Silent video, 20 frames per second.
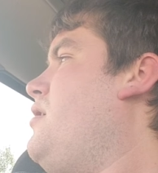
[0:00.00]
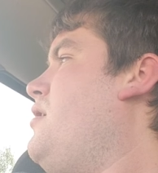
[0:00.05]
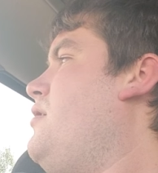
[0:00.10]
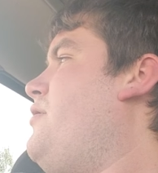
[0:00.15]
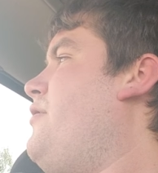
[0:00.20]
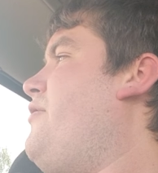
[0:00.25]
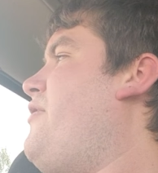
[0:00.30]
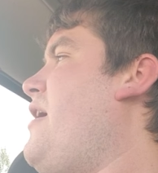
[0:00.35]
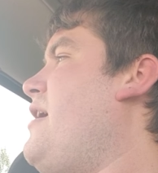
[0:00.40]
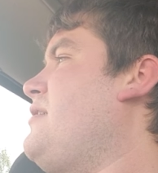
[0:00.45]

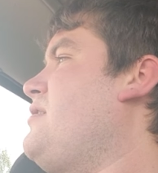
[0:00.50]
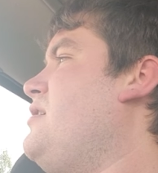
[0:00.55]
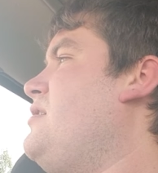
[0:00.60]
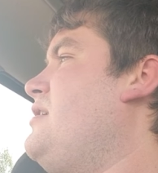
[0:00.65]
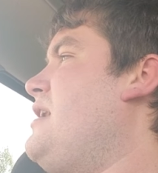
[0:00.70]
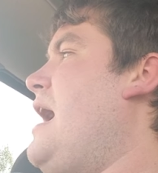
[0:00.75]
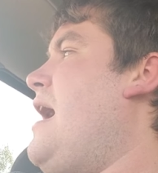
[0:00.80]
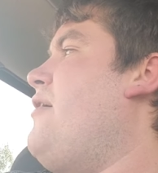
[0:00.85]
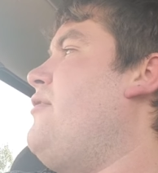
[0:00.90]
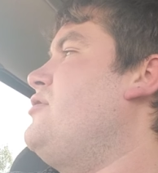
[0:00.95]
The fact that
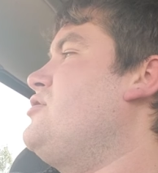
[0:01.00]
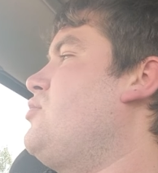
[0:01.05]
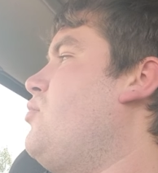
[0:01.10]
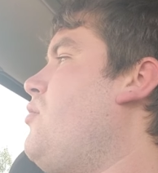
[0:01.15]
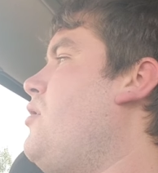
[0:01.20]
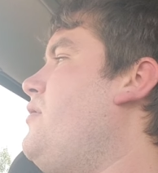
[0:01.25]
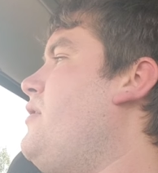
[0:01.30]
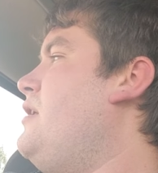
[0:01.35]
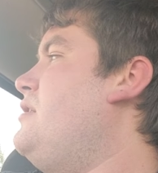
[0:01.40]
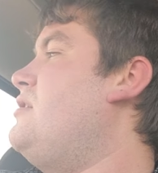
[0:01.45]
Dallas
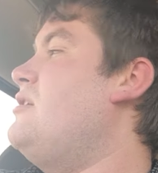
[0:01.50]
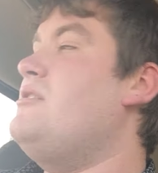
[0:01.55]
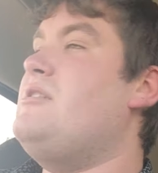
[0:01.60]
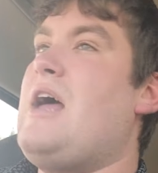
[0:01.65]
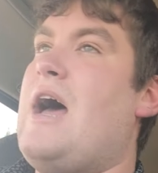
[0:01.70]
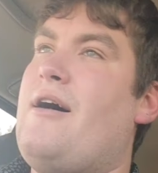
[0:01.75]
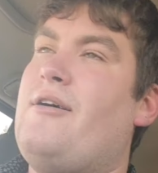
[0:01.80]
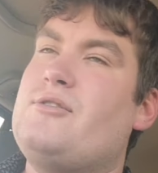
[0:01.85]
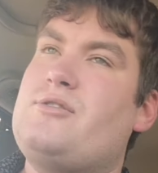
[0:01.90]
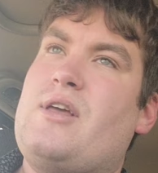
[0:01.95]
won that, the
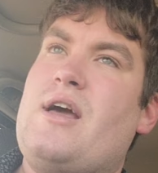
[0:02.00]
Dallas